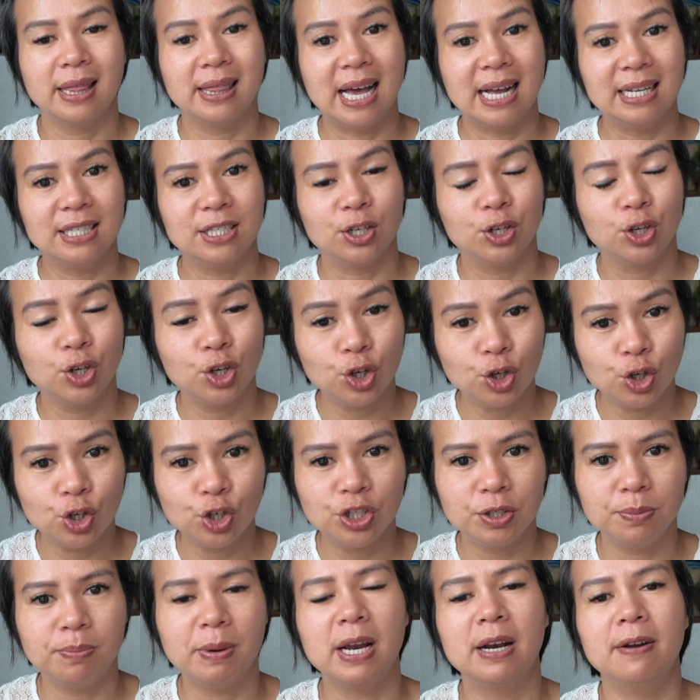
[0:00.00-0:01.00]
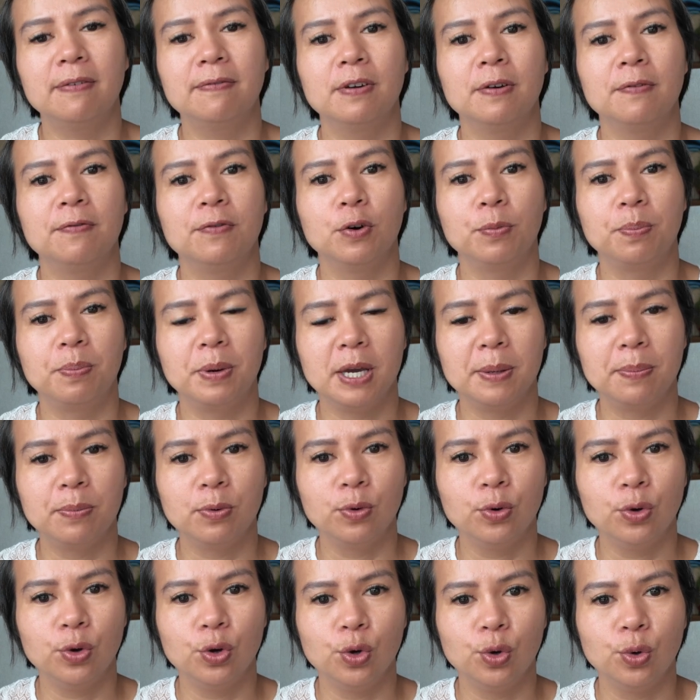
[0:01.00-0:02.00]
That's a huge benefit for
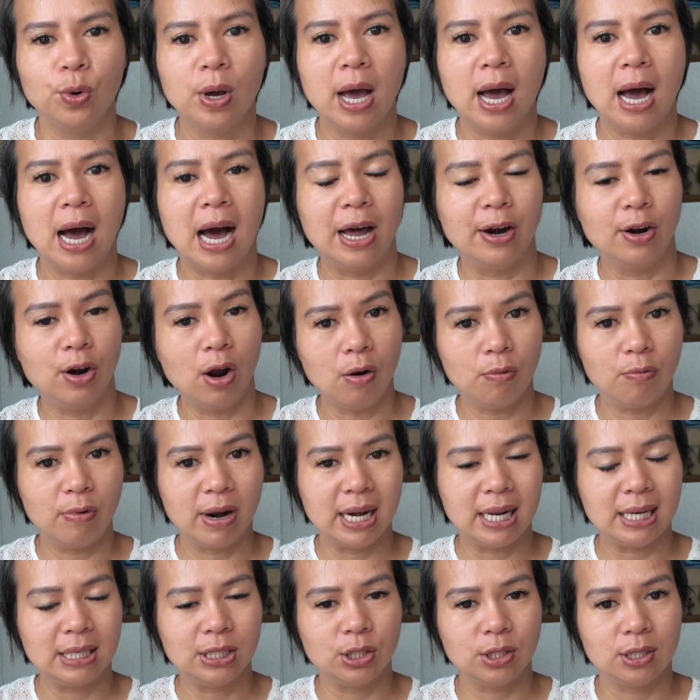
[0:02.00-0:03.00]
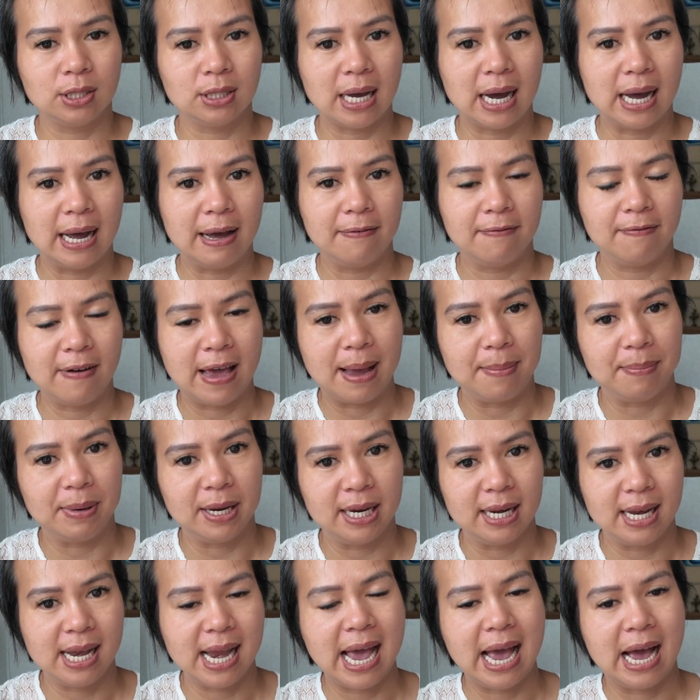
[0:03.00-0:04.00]
people who are not ready to start a
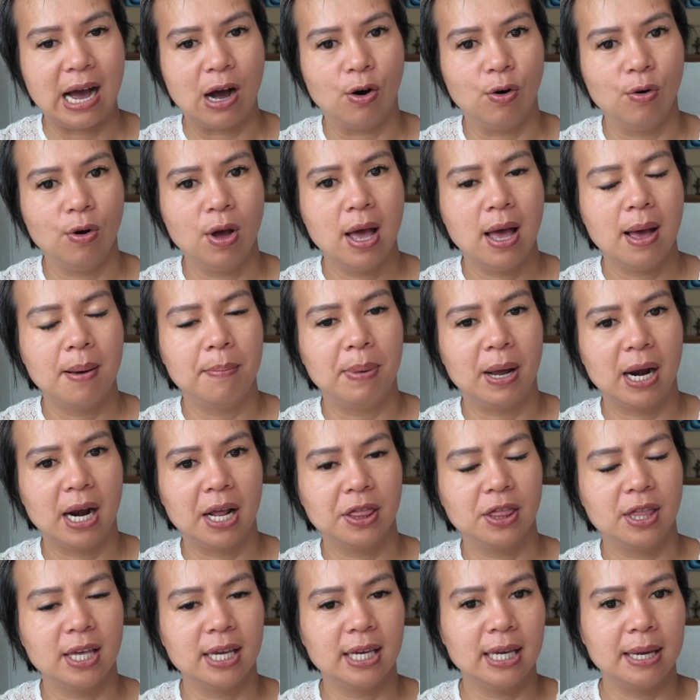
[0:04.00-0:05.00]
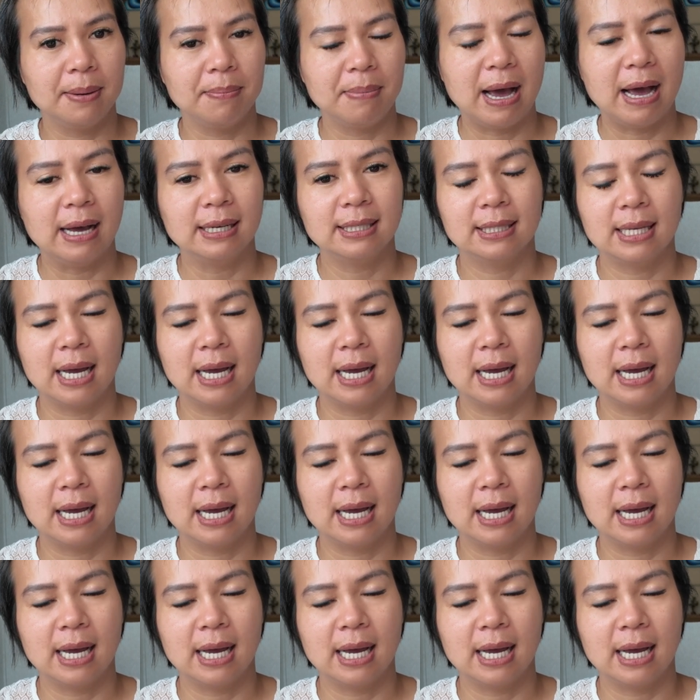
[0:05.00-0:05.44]
family now, but are thinking about